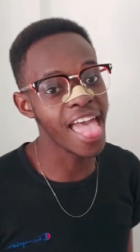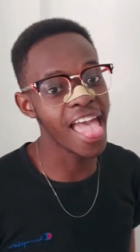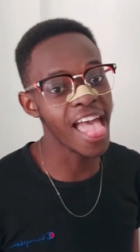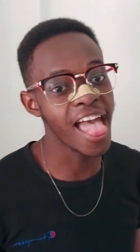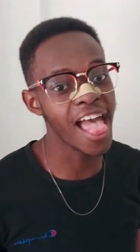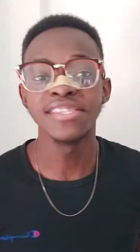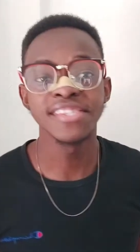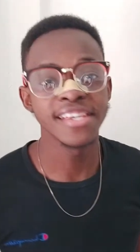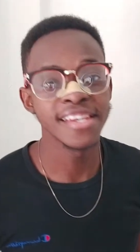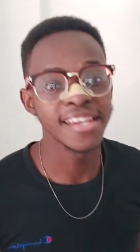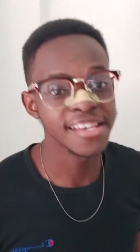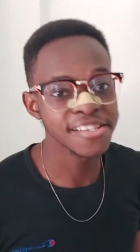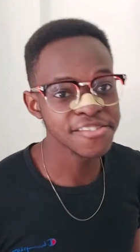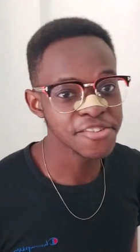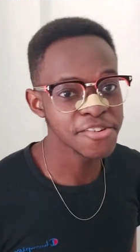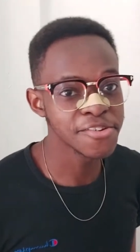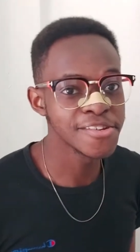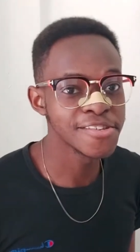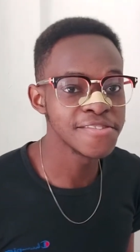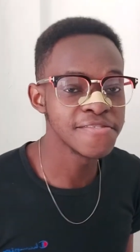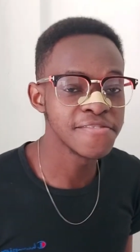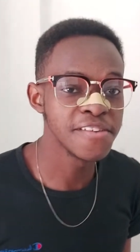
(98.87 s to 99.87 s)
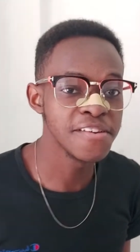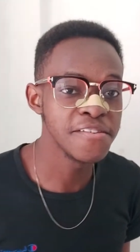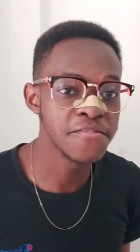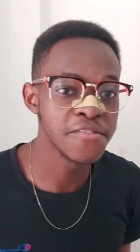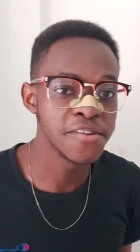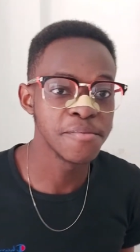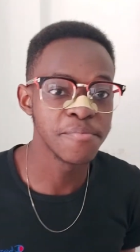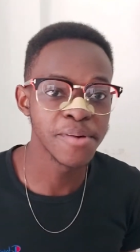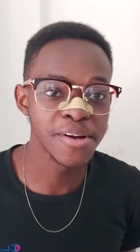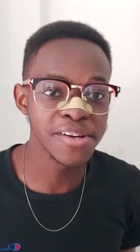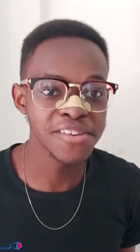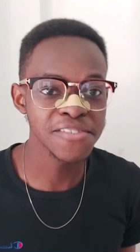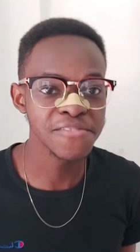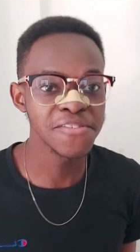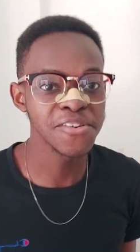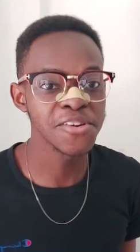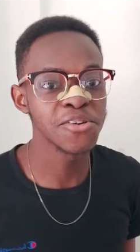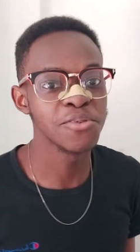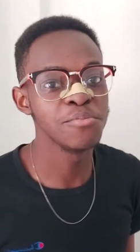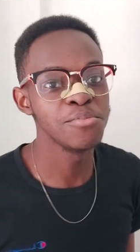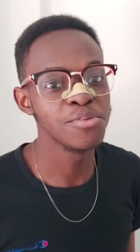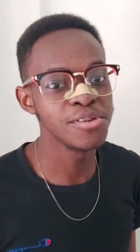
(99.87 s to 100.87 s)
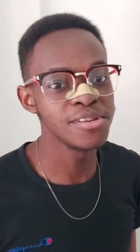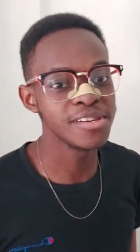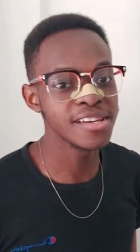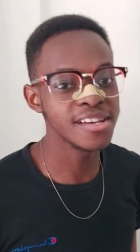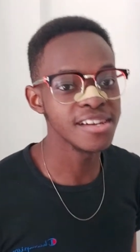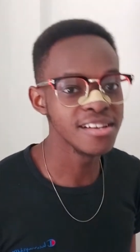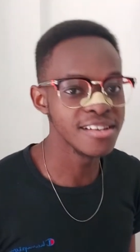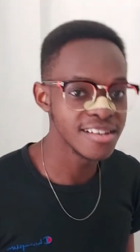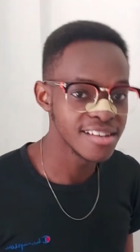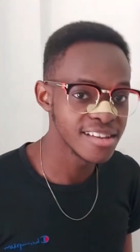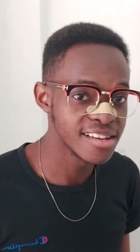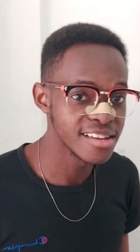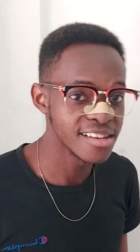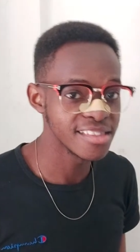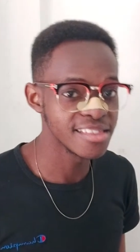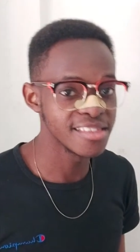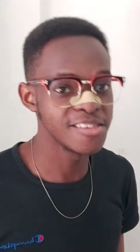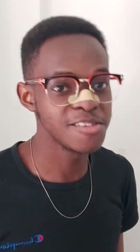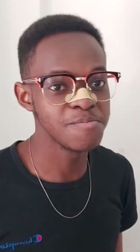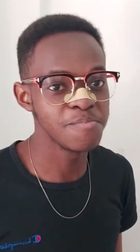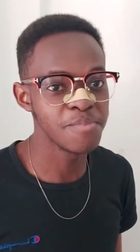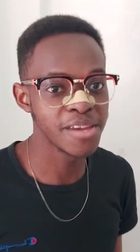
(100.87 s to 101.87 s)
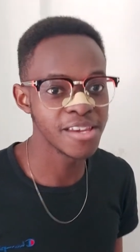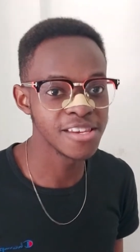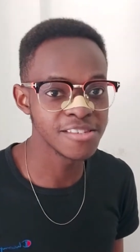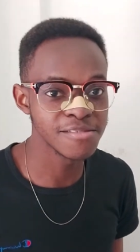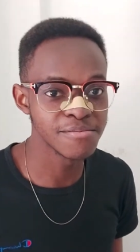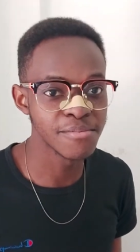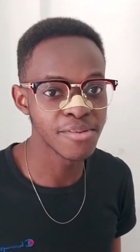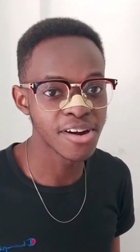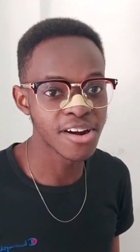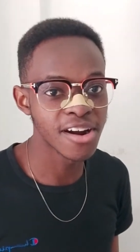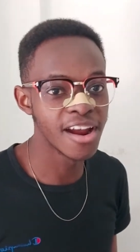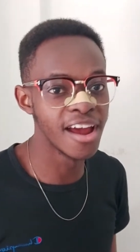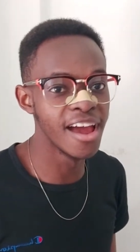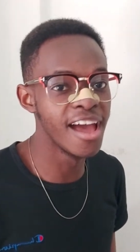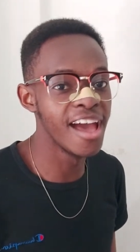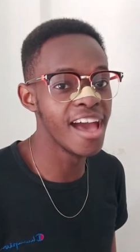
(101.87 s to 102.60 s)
What's an astronaut's favorite part of a computer? The space bar.